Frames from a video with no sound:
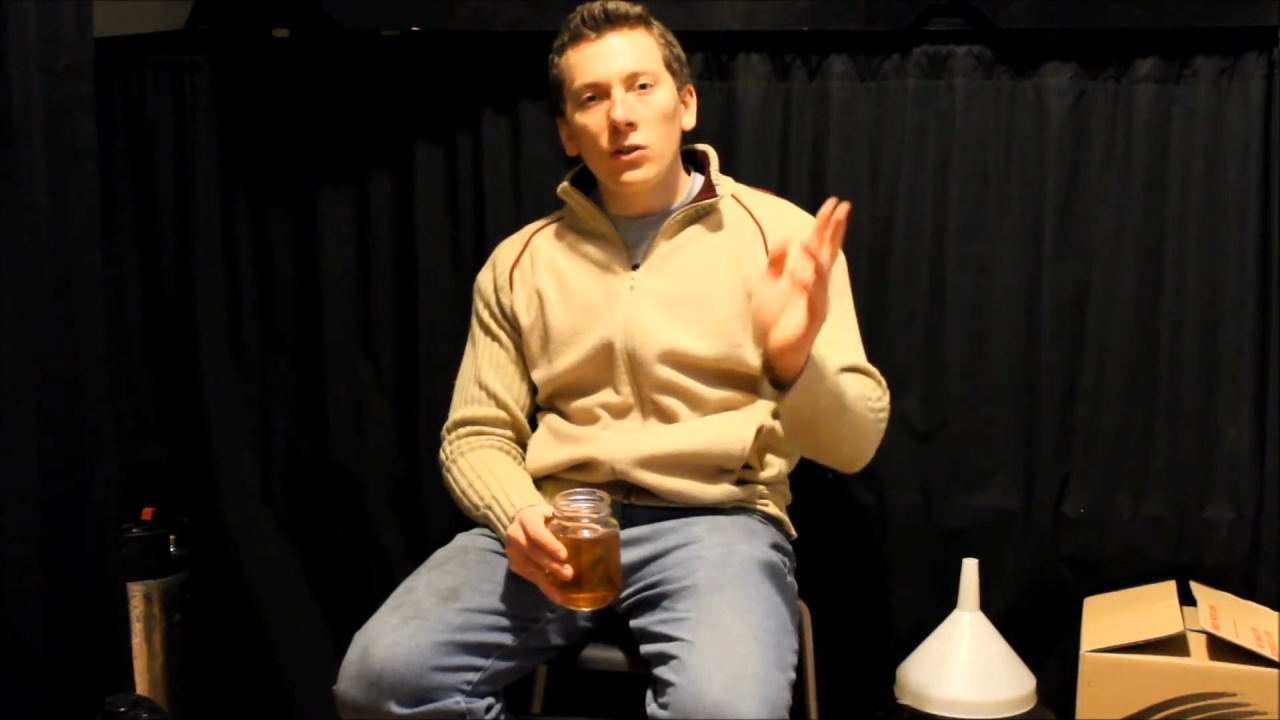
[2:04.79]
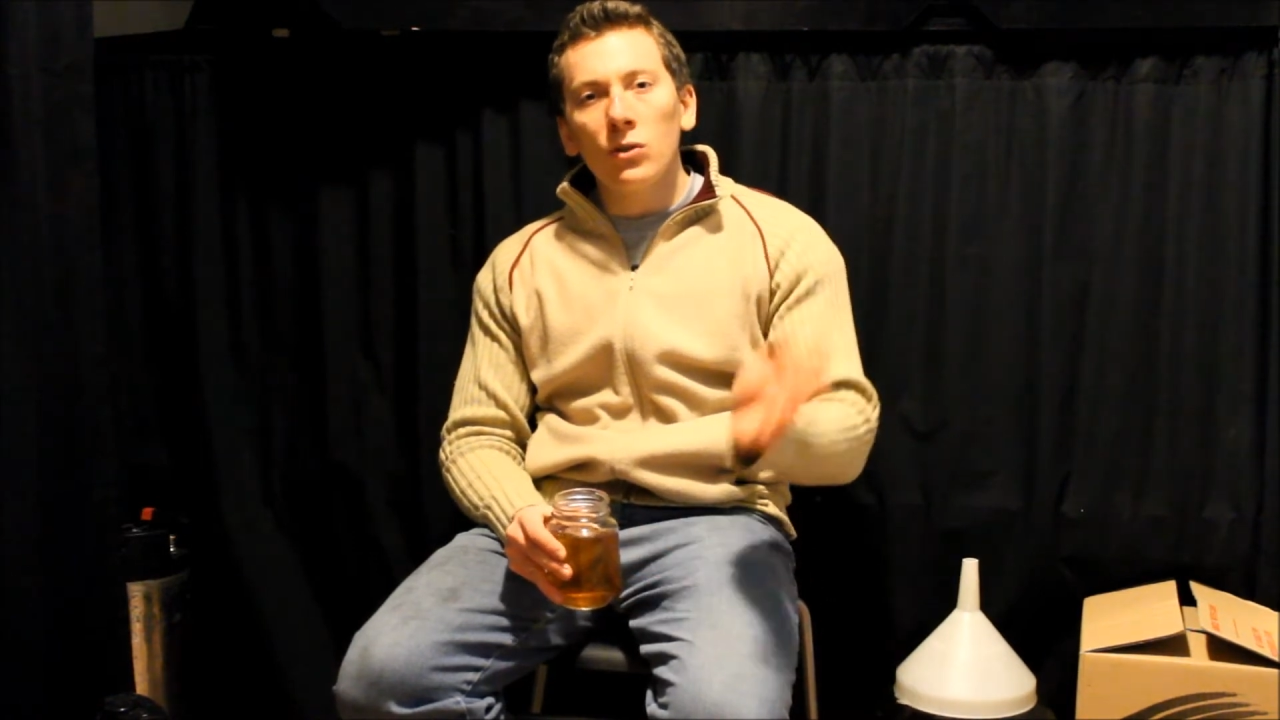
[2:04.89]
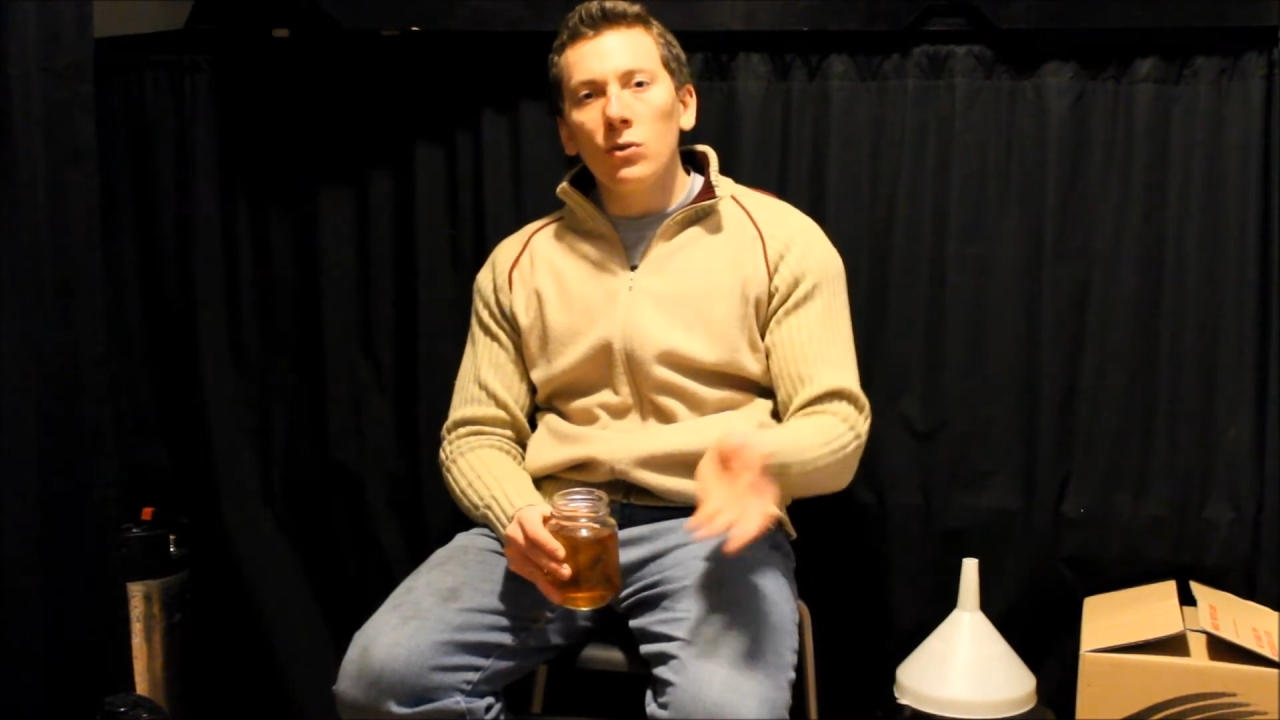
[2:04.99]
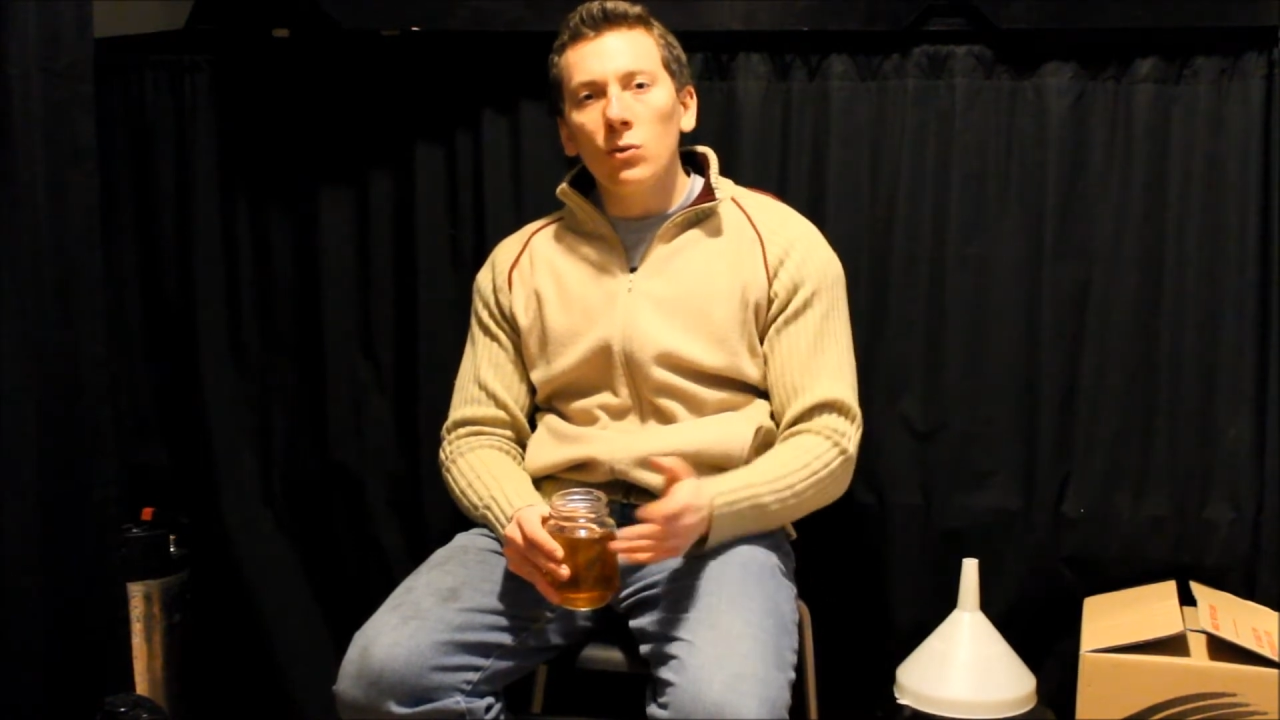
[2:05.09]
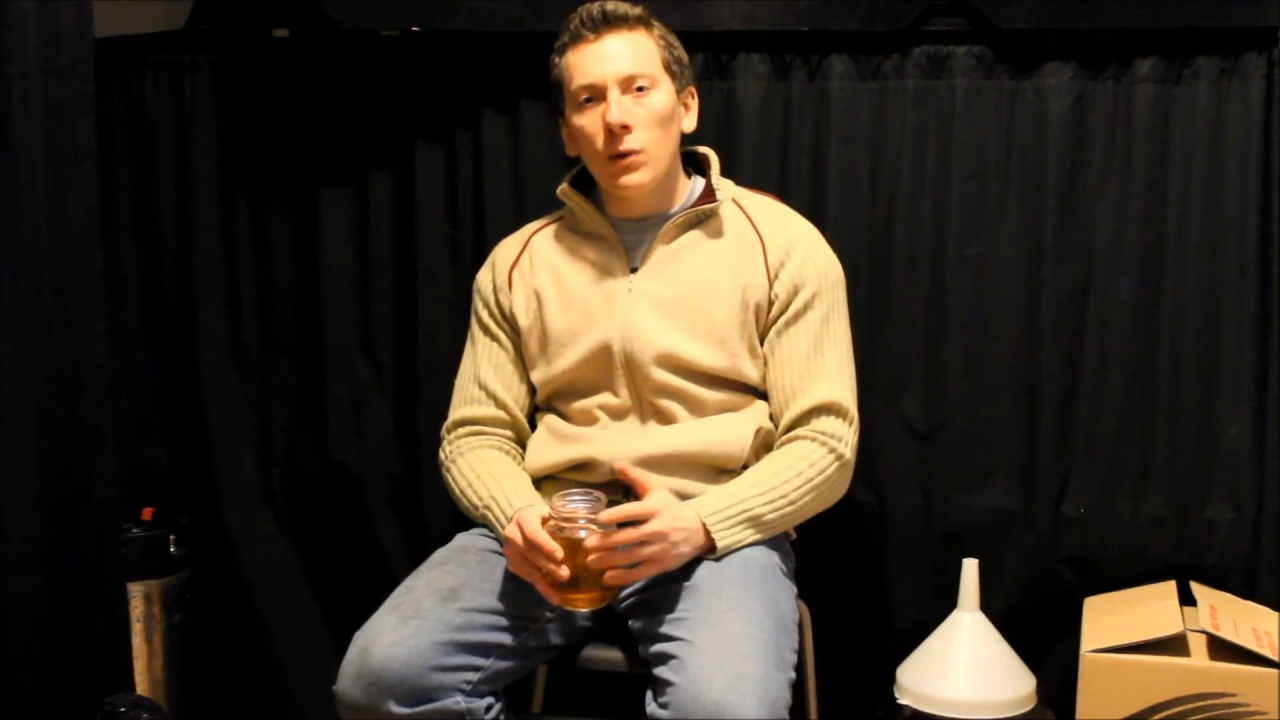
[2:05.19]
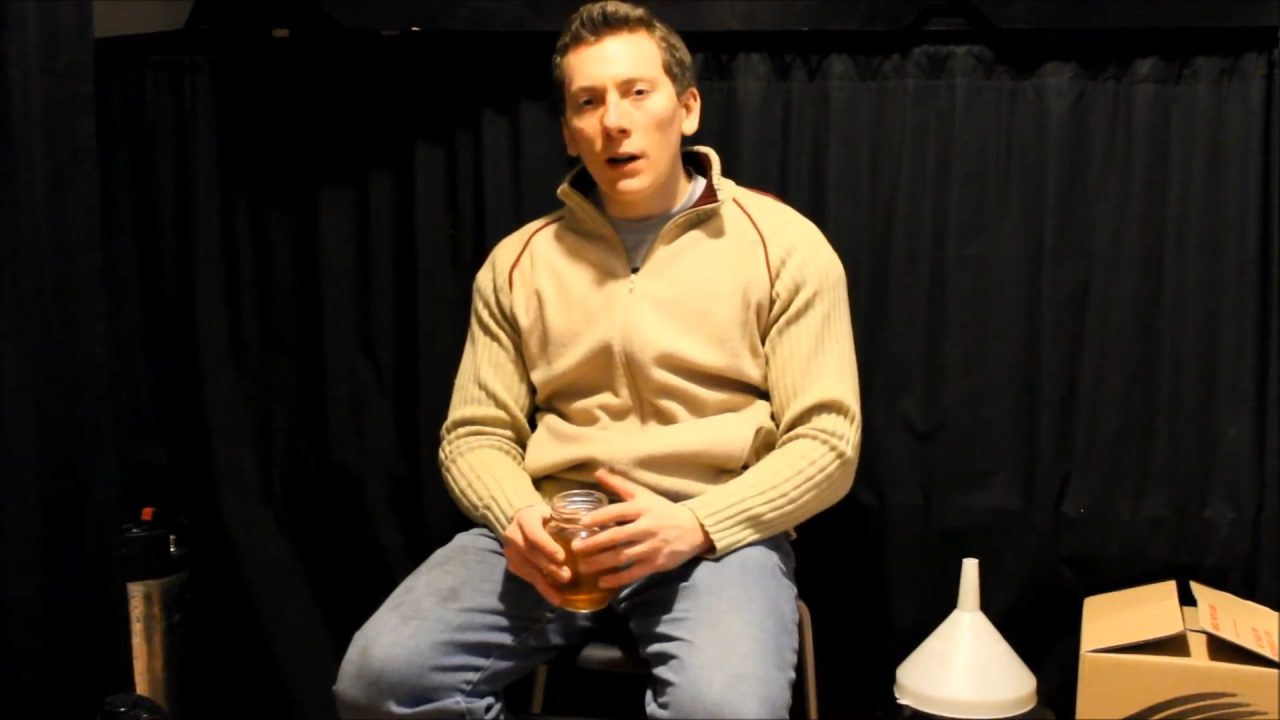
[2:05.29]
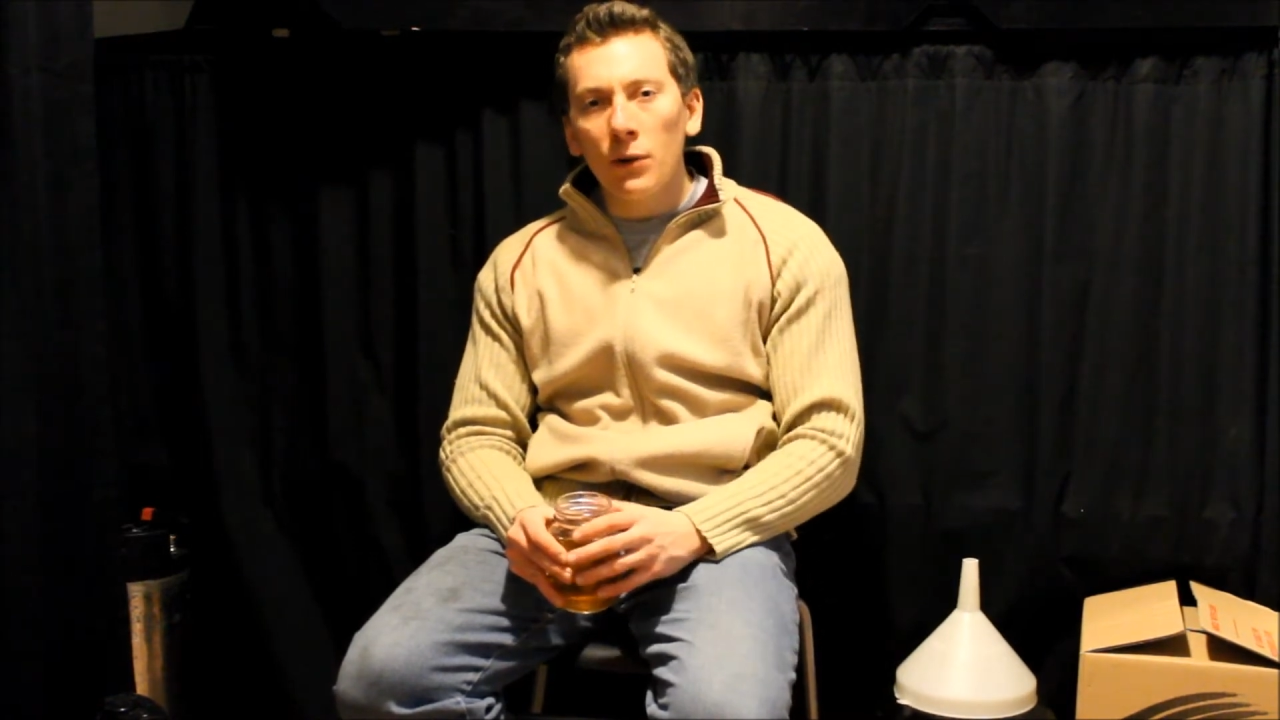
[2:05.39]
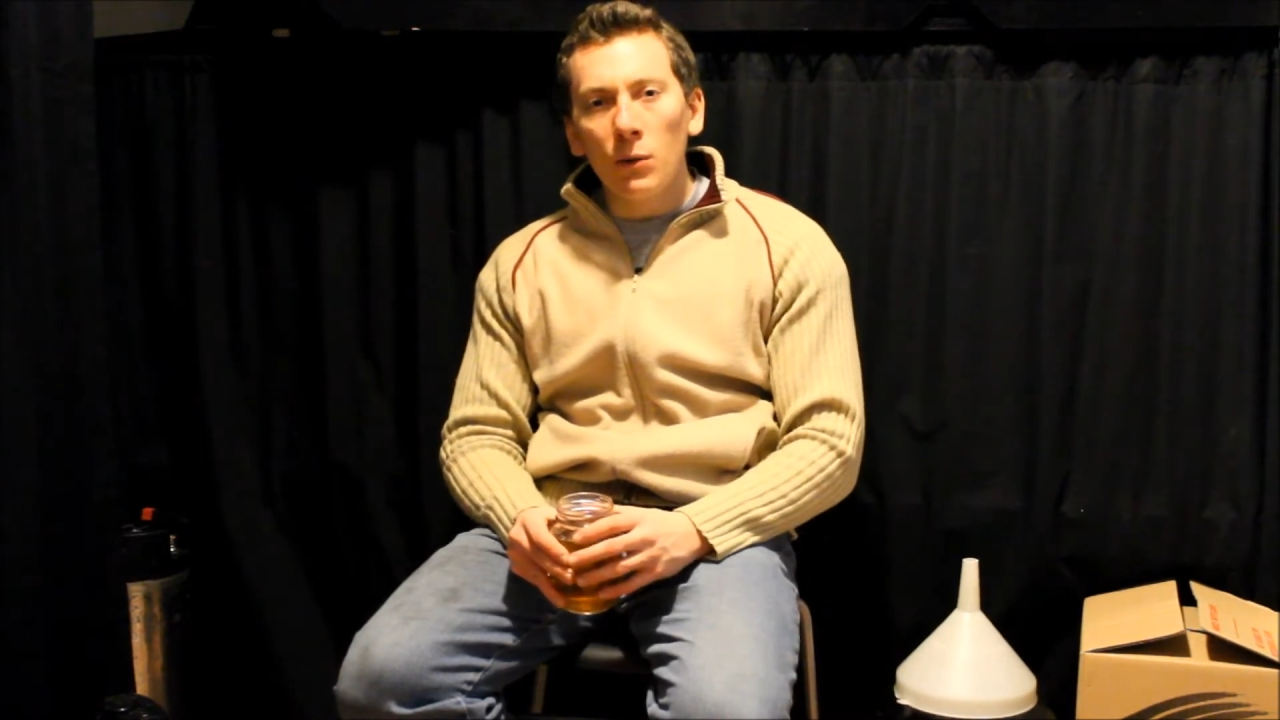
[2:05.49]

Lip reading: 2, whatever